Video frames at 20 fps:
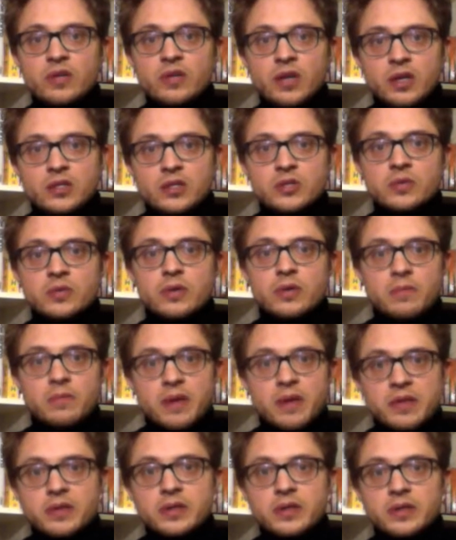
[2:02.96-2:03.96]
on to our
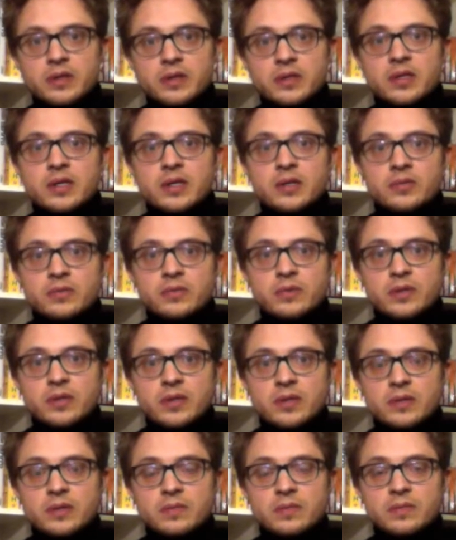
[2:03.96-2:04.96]
method
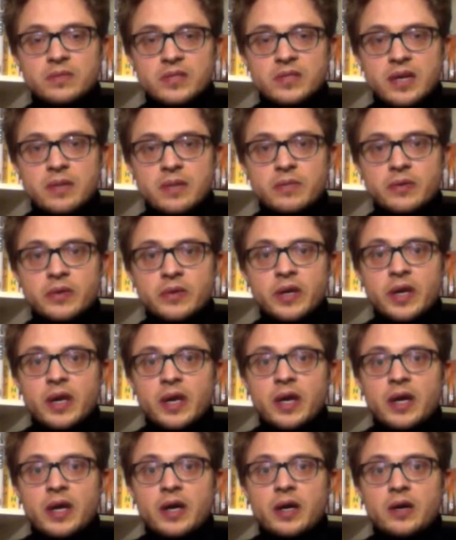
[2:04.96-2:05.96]
and sample,
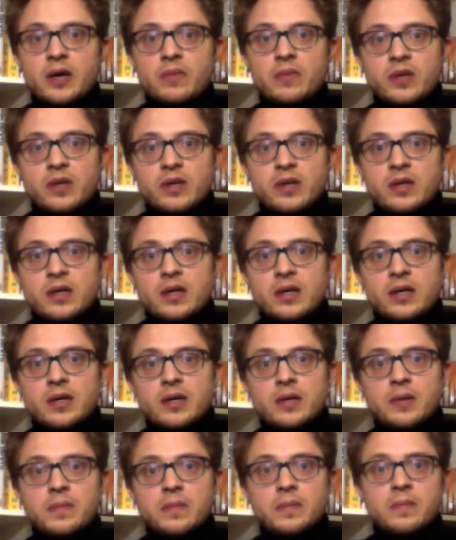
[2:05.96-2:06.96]
we
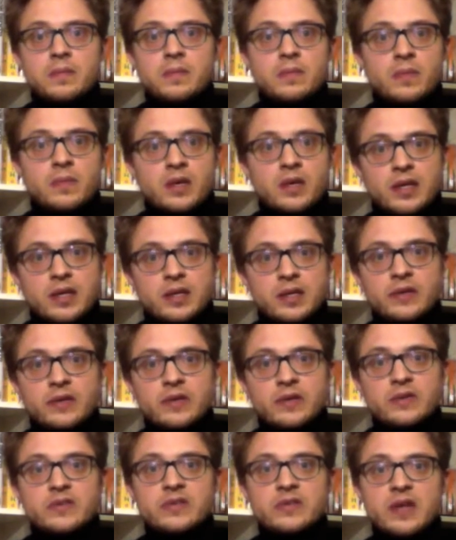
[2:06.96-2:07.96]

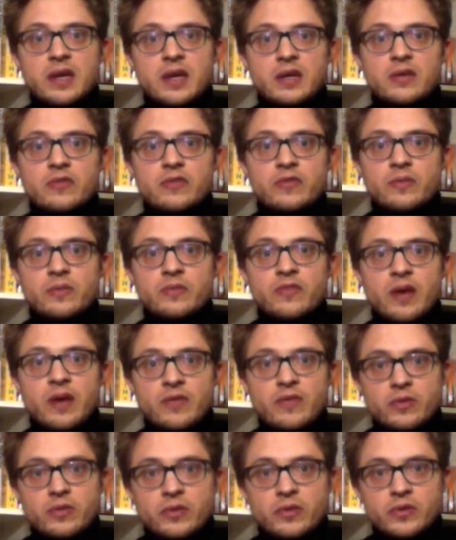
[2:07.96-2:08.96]
collected data from
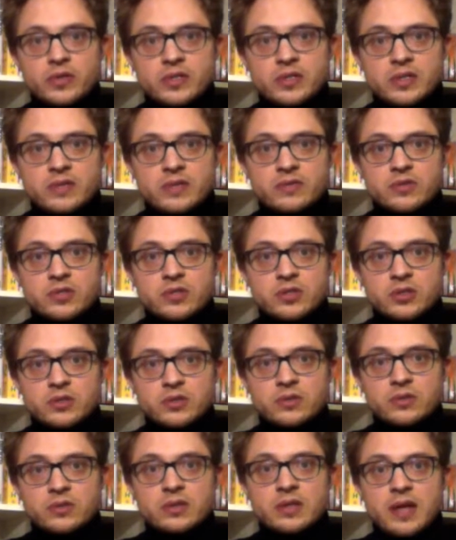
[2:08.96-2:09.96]
537
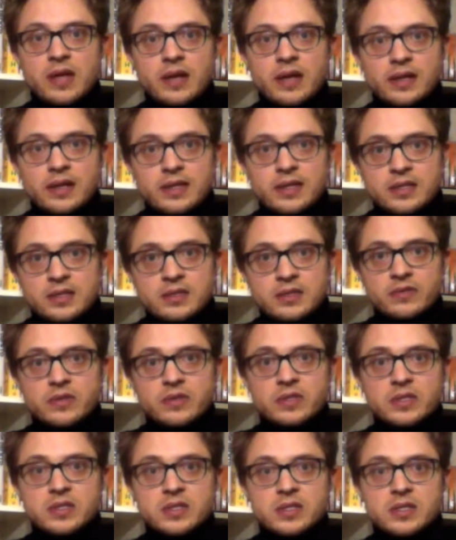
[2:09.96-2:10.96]
children and adolescents for
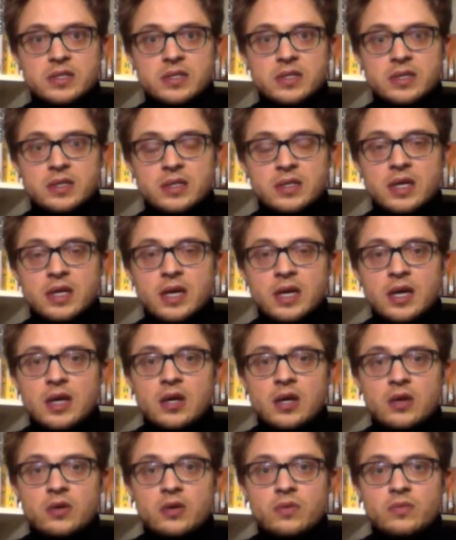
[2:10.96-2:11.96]
this study,
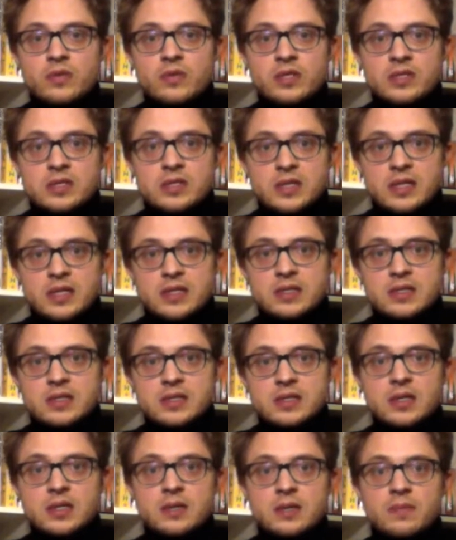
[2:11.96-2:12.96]
whom we assessed
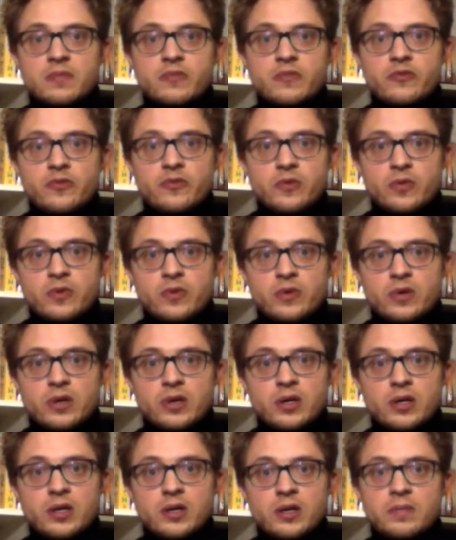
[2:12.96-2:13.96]

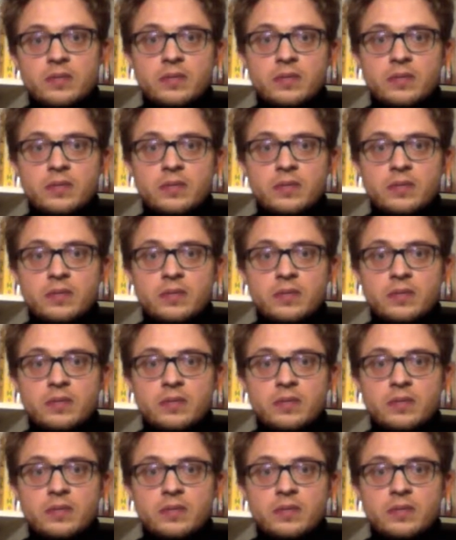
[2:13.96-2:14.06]
for